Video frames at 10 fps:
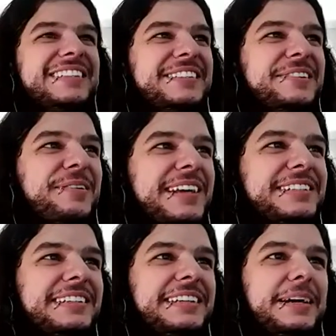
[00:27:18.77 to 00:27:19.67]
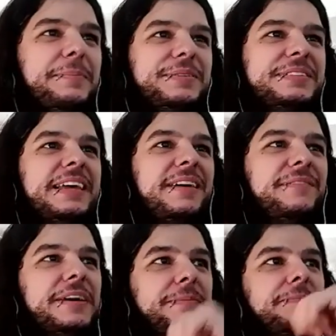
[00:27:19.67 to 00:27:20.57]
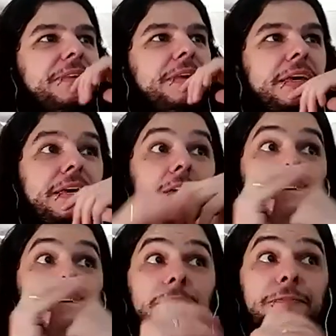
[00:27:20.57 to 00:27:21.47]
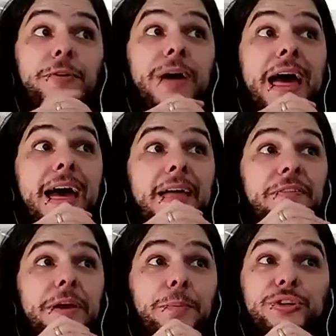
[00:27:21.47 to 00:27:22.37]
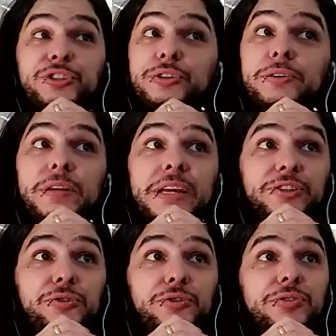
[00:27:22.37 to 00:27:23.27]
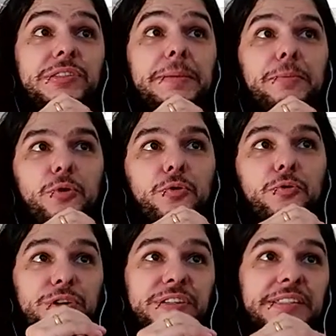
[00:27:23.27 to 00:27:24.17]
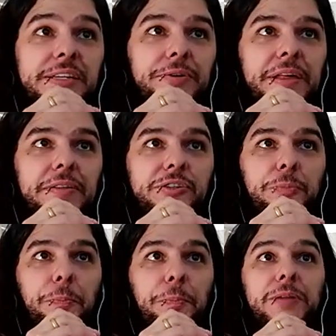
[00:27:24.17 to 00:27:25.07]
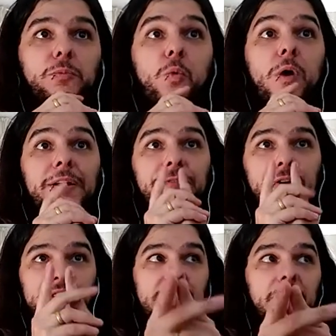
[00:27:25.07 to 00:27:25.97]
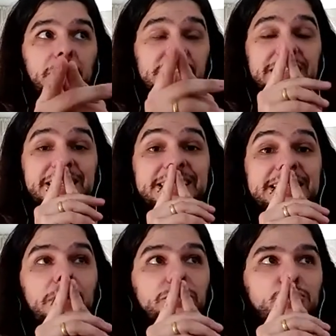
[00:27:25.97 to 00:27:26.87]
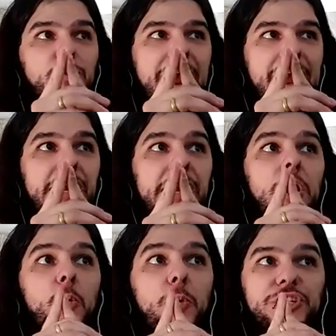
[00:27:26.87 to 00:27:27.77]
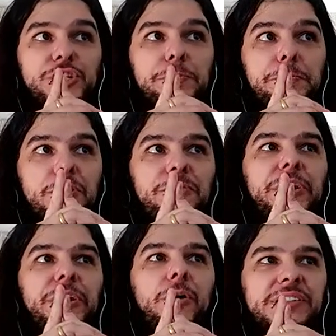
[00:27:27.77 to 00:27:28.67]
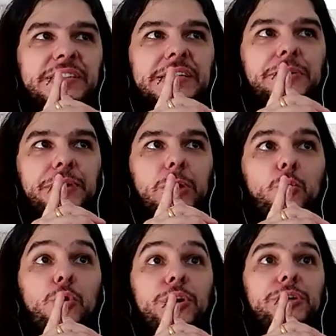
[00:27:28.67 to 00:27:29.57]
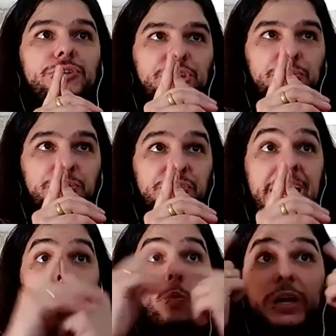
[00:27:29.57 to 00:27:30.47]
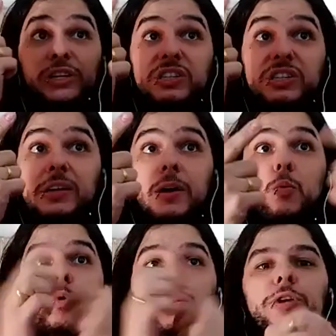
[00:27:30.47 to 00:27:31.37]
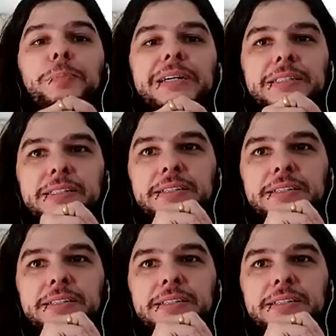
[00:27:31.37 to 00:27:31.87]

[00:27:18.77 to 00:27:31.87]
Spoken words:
so question number 7. If you had the opportunity to choose a movie or series to put one of your songs in the soundtrack, which movie or series would you choose, and which song would you put?